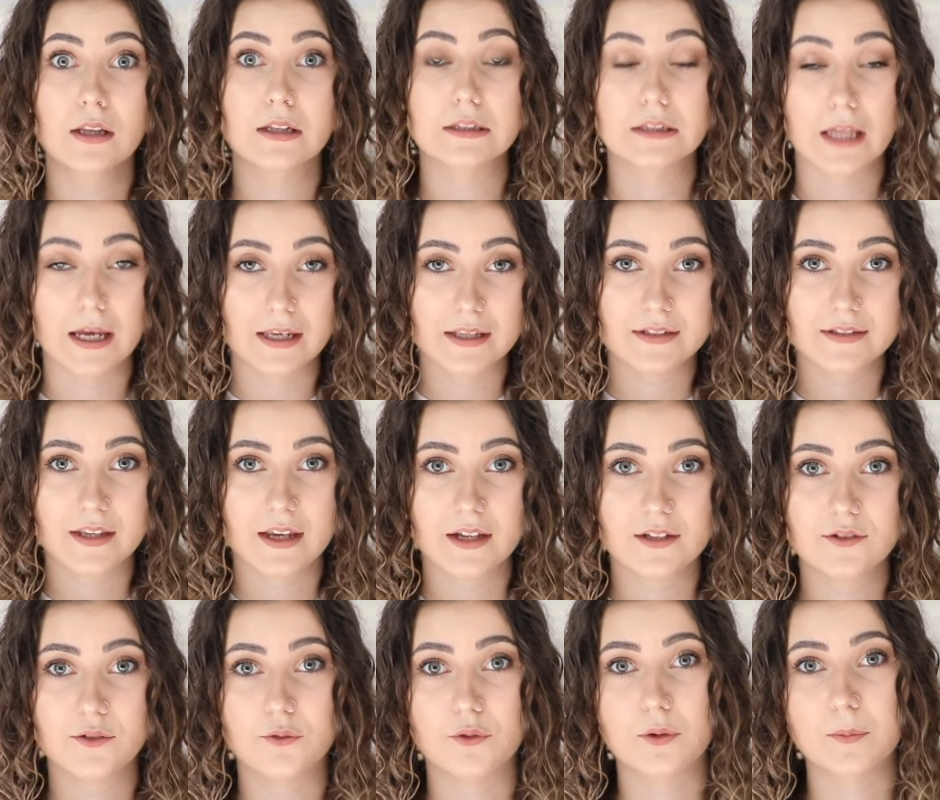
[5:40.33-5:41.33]
likes
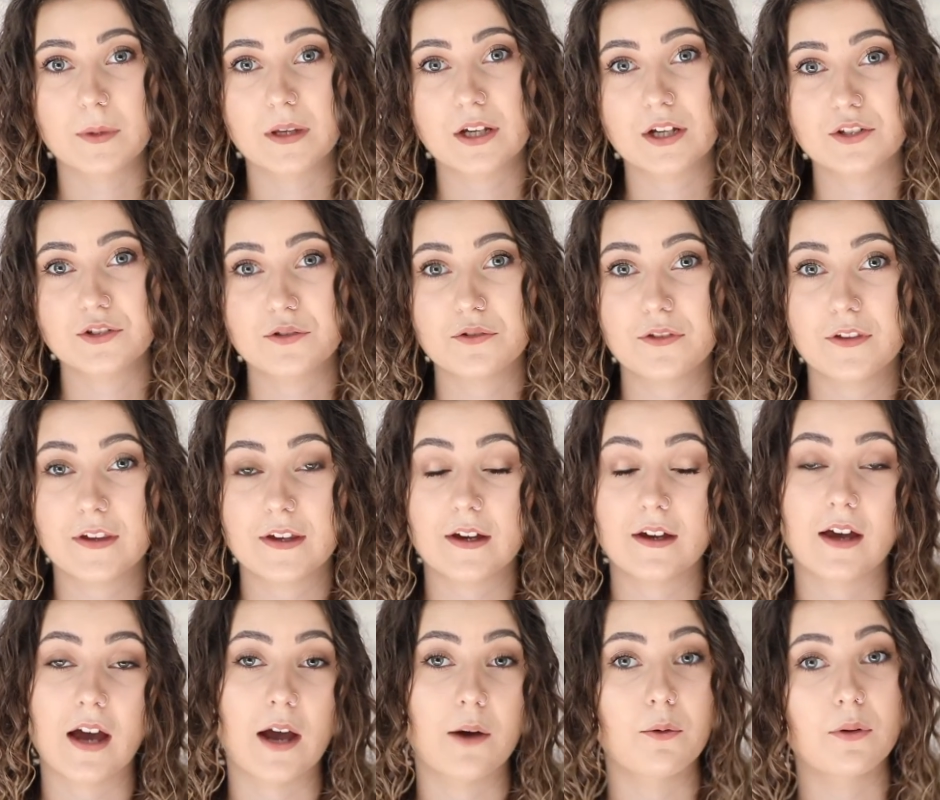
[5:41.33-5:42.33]
it or because you think a
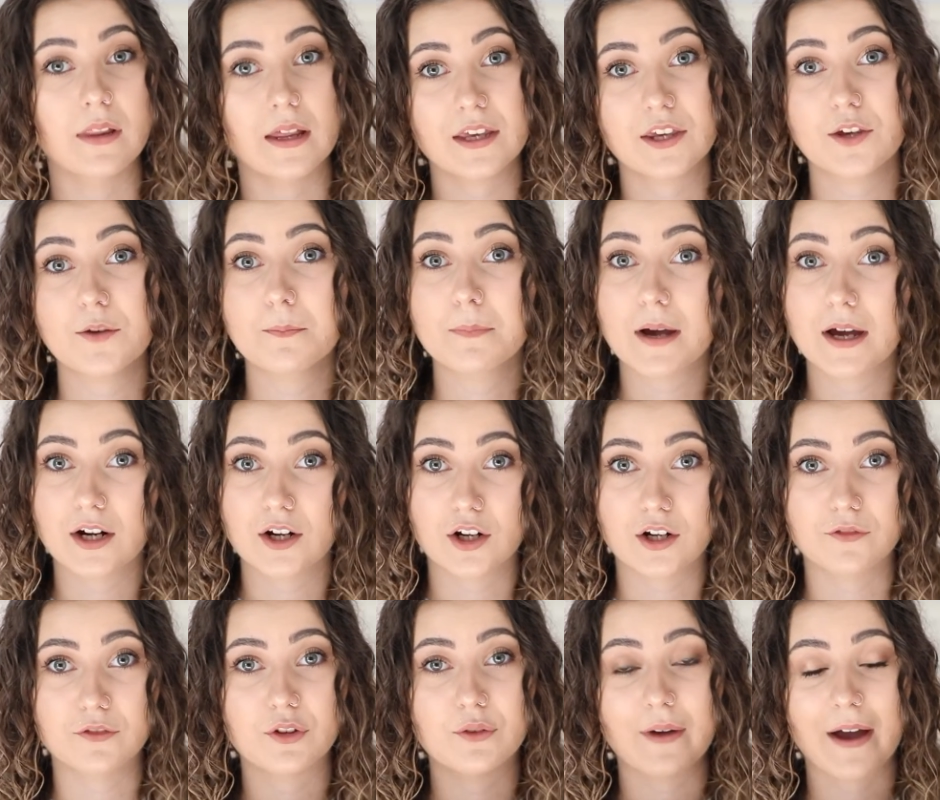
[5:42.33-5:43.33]
guy will like you
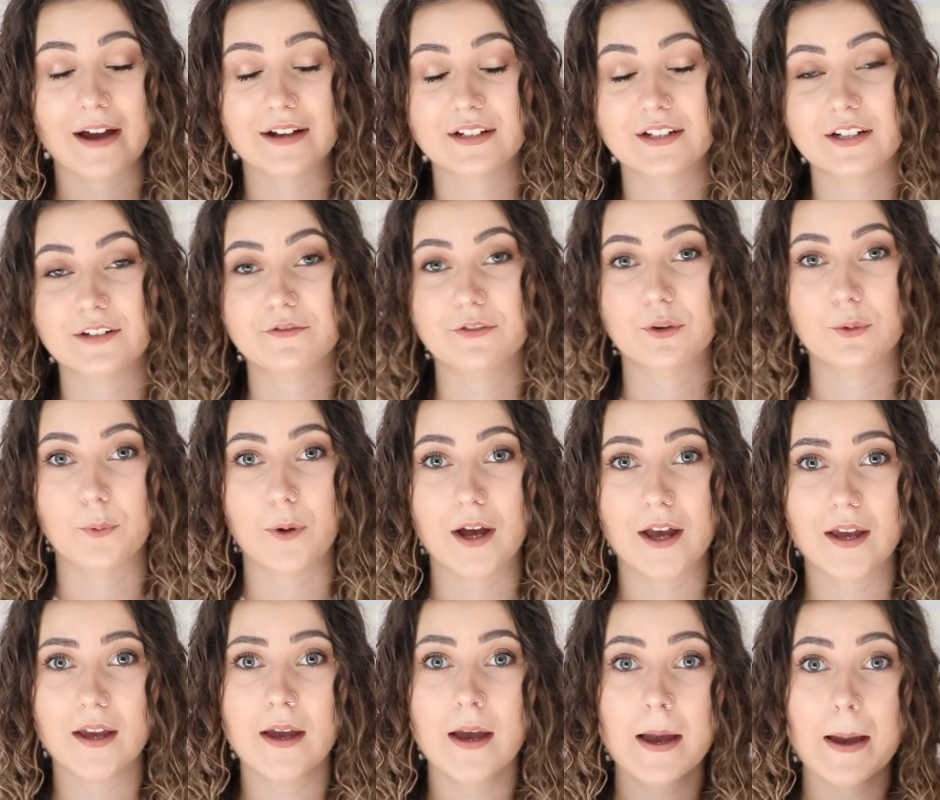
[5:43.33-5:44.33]
better if you act a different
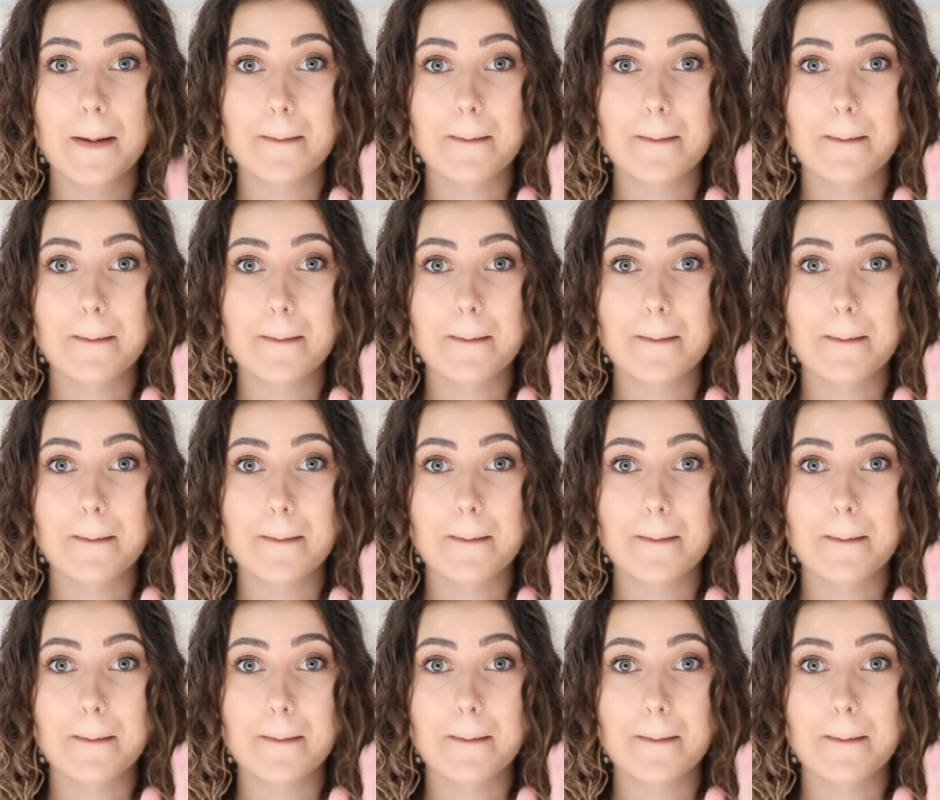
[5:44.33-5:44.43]
way.